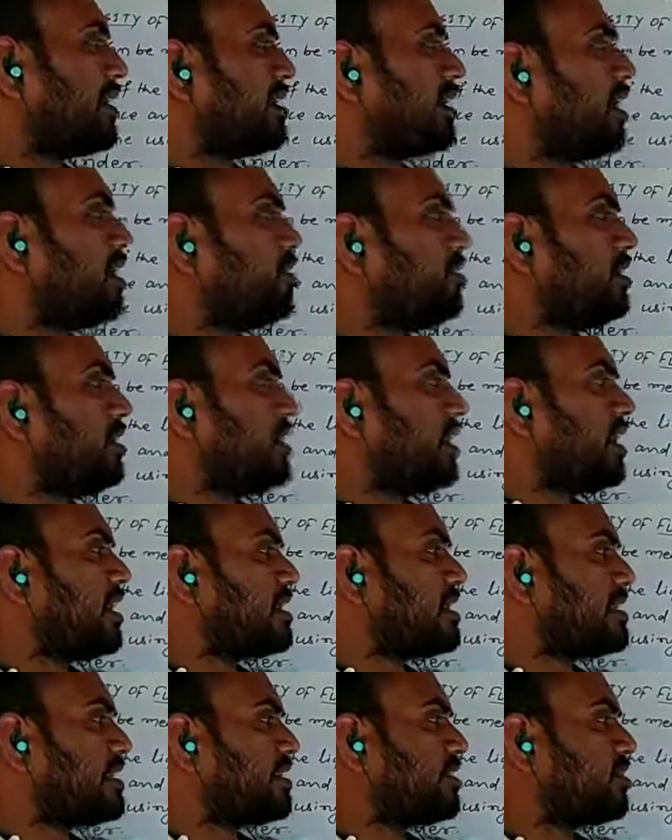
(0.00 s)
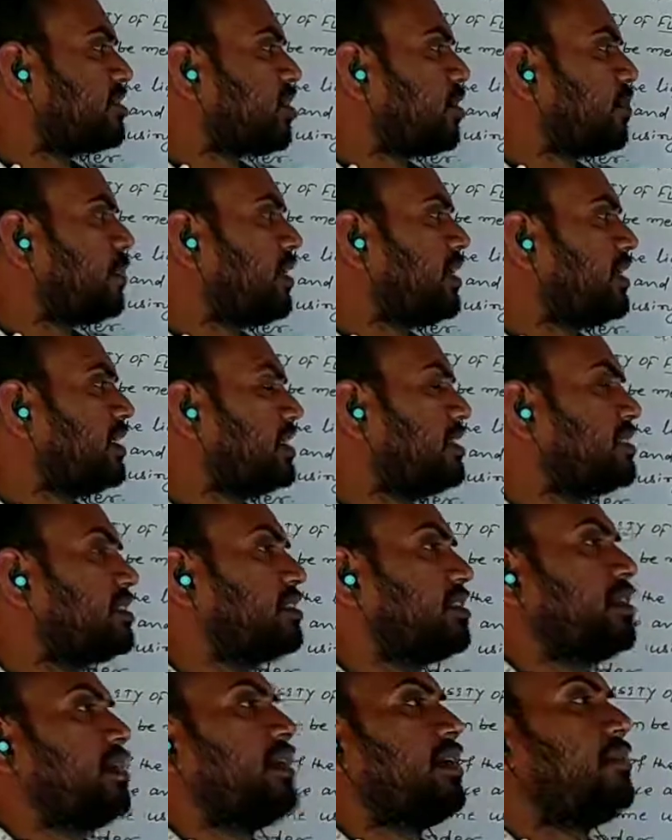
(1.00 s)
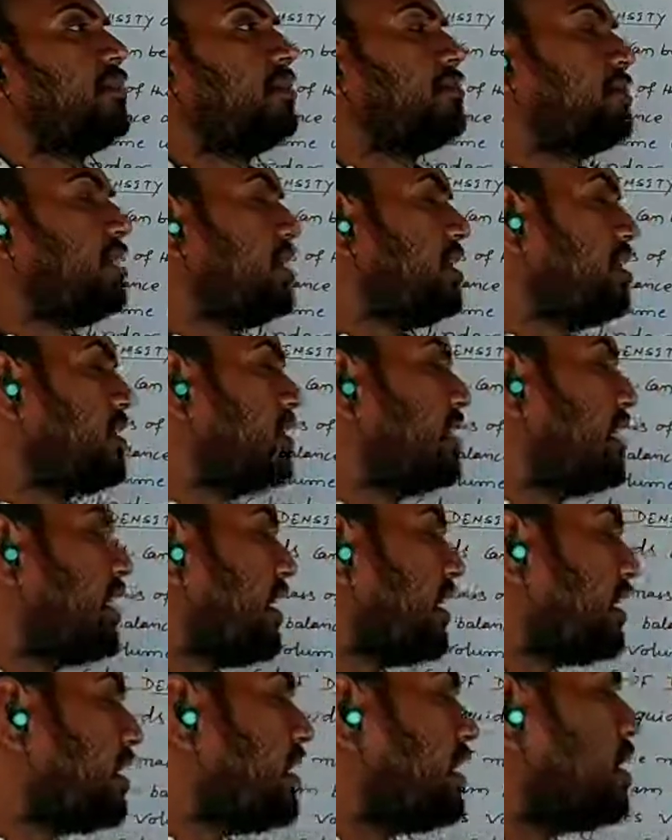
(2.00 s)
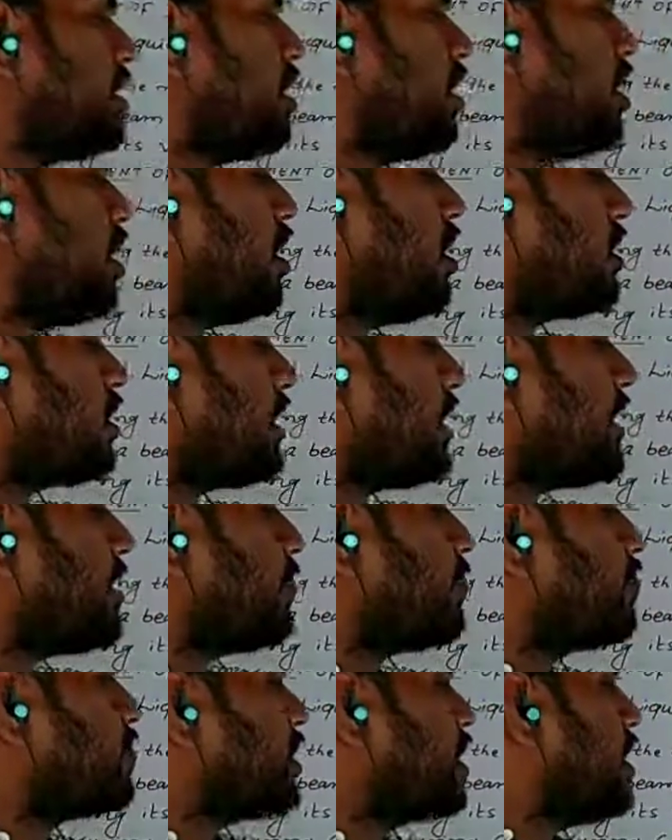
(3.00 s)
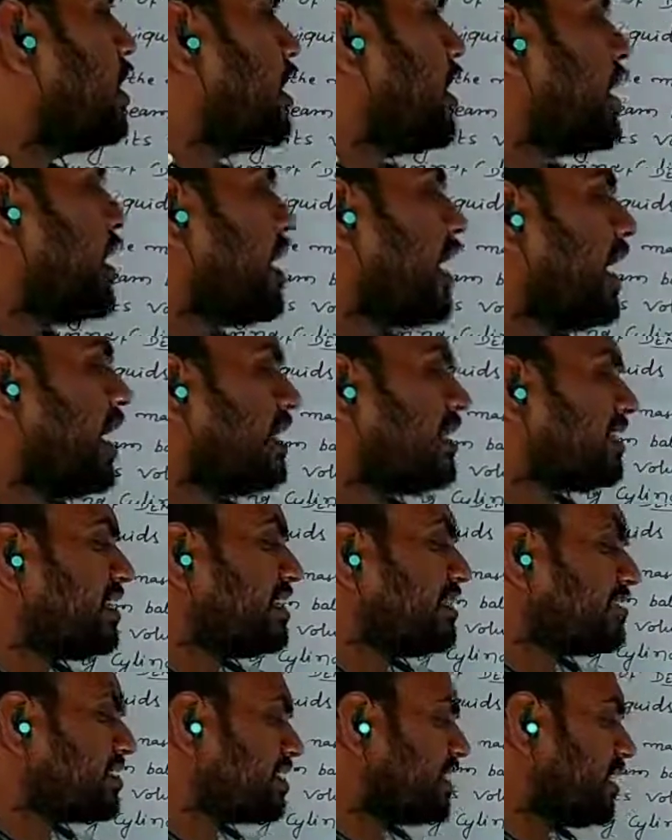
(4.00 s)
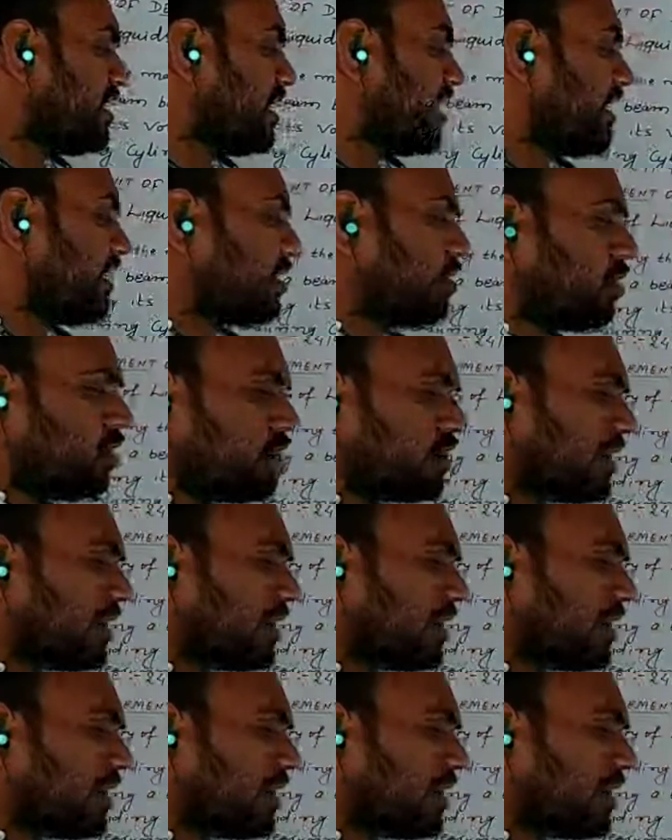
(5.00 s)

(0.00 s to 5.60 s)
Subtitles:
Ground glass stopper is above the neck. Okay, at its neck.